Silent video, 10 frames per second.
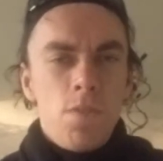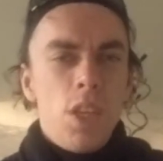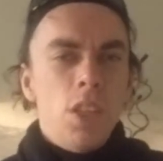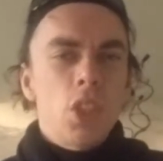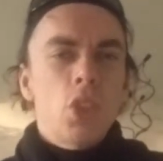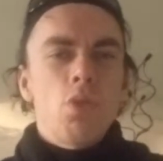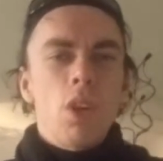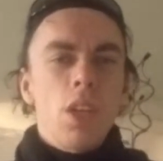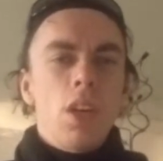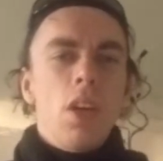We are
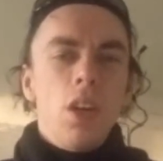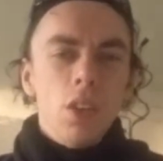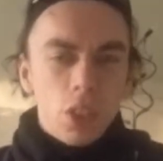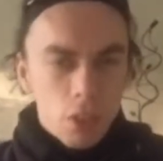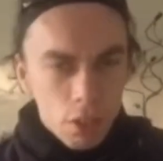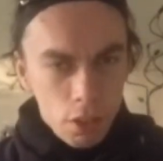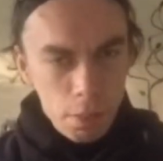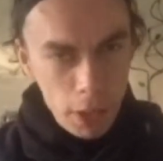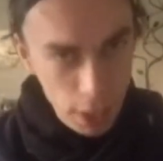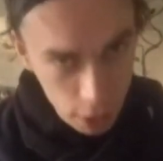destroying our host
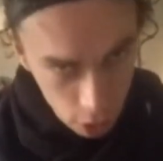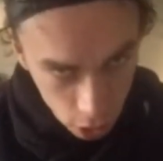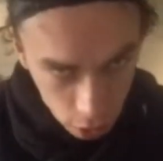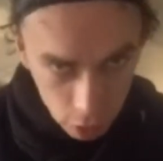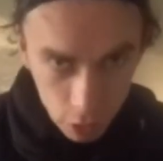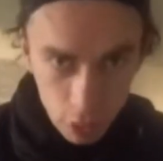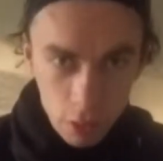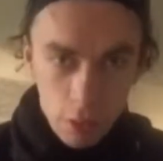planet Earth.